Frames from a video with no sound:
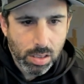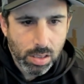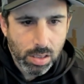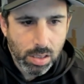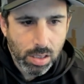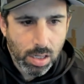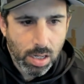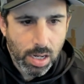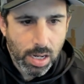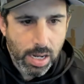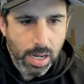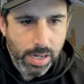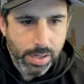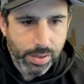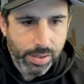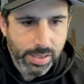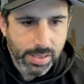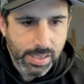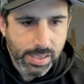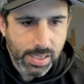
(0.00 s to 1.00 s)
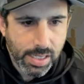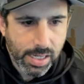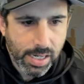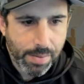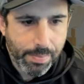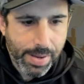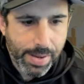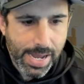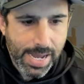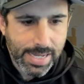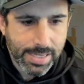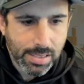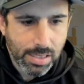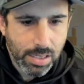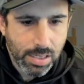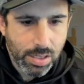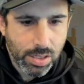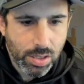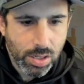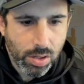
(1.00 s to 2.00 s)
And you can see I got past
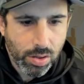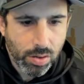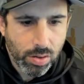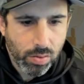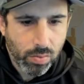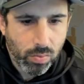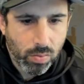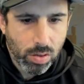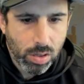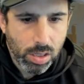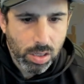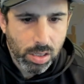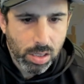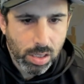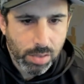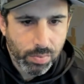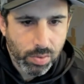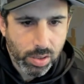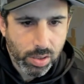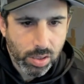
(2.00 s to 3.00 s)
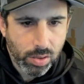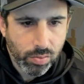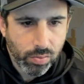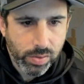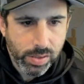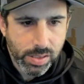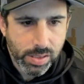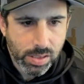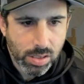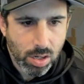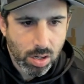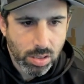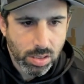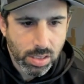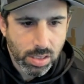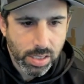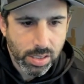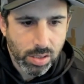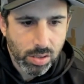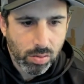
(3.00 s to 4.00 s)
another one, and I'm looking through these cards, and
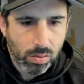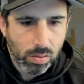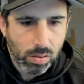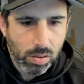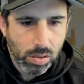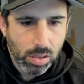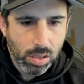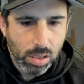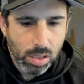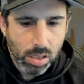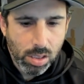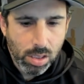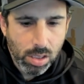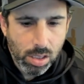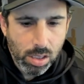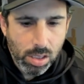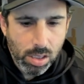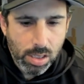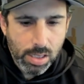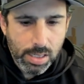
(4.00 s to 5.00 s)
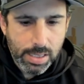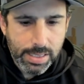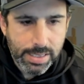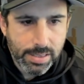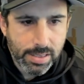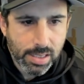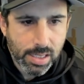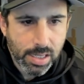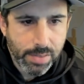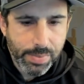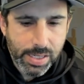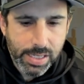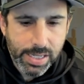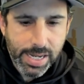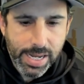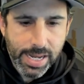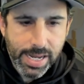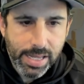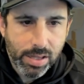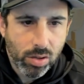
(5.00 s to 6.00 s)
I don't need to commit
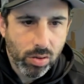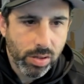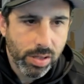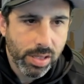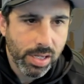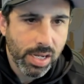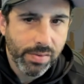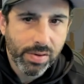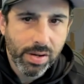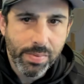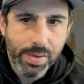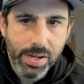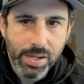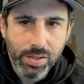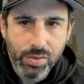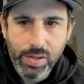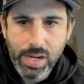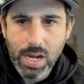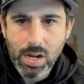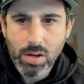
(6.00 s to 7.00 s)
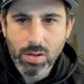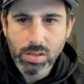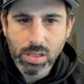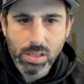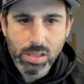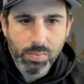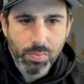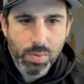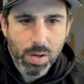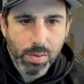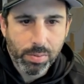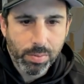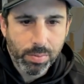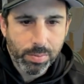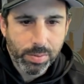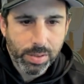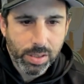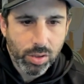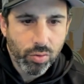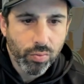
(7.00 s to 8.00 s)
yet. The only thing I've committed to now is it's
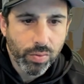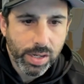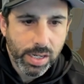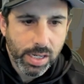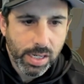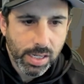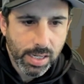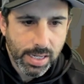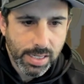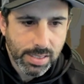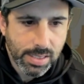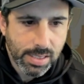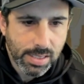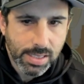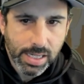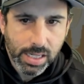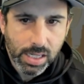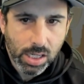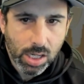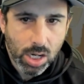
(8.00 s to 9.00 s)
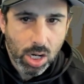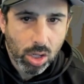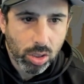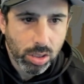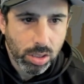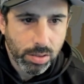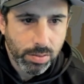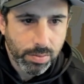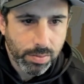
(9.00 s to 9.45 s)
probably green as the second color.